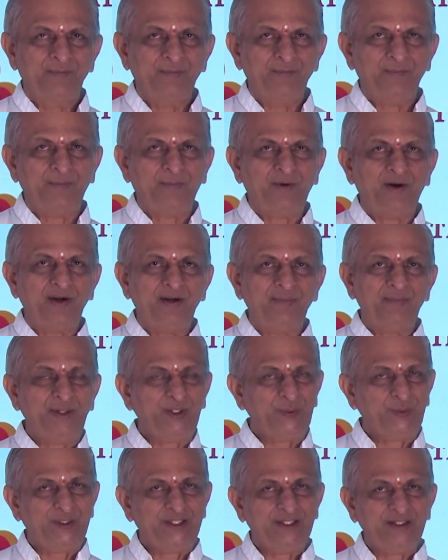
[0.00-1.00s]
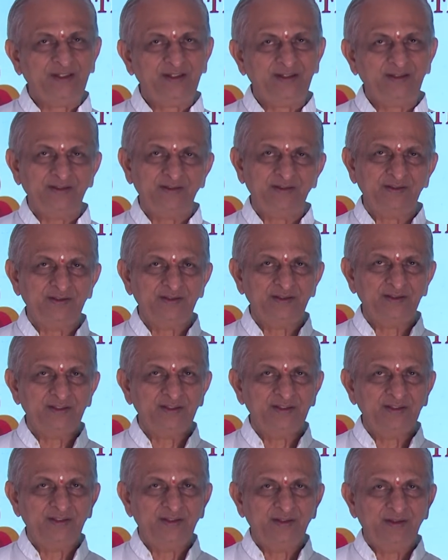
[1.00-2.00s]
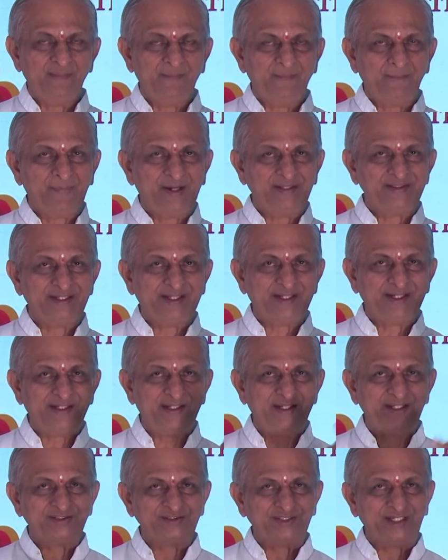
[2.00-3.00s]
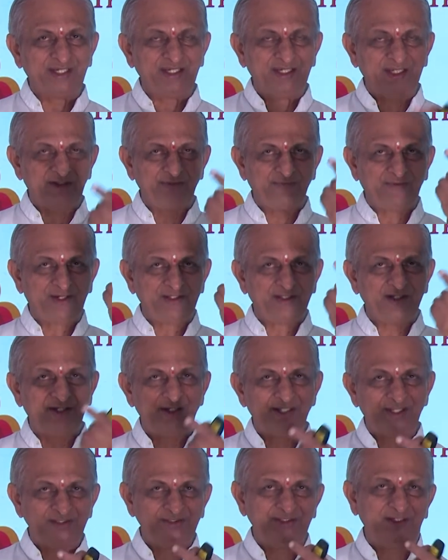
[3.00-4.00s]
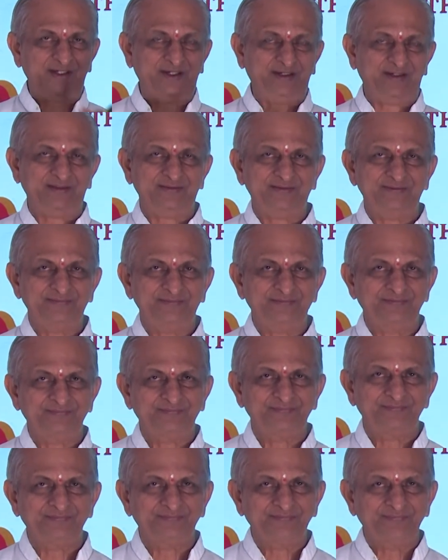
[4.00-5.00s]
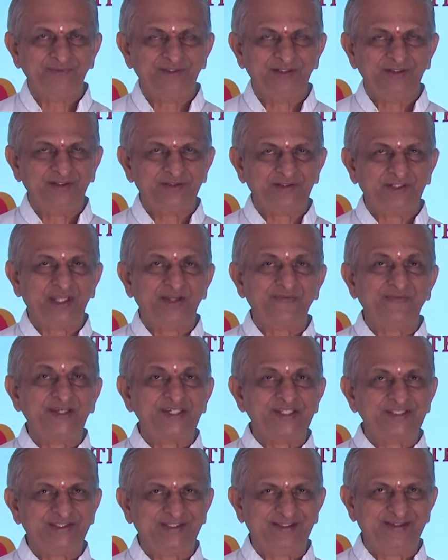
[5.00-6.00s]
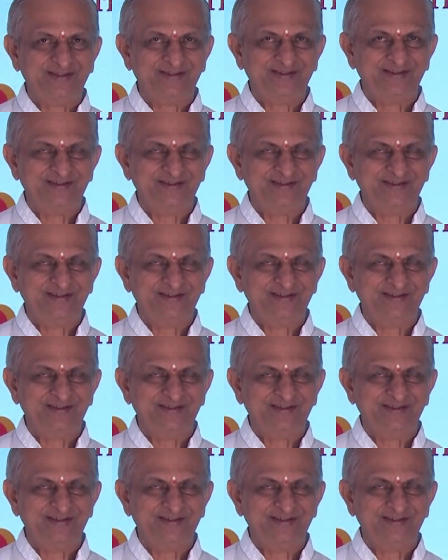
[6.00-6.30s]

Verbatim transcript: Bond between mother and the child or father and the child. Say affection.